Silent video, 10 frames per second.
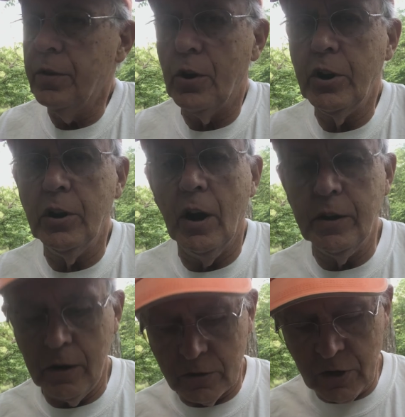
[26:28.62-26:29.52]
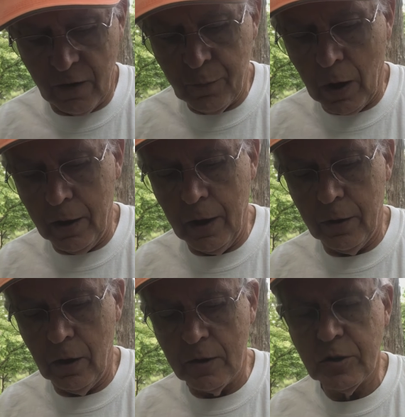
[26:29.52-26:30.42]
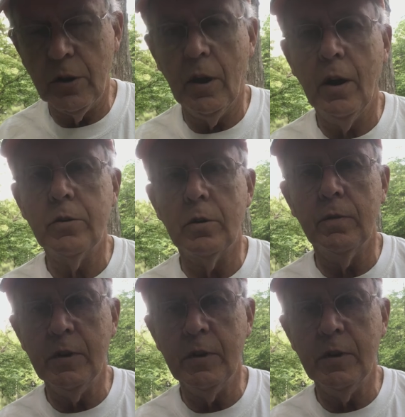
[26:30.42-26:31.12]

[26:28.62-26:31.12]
39 years I've probably had less than 100 of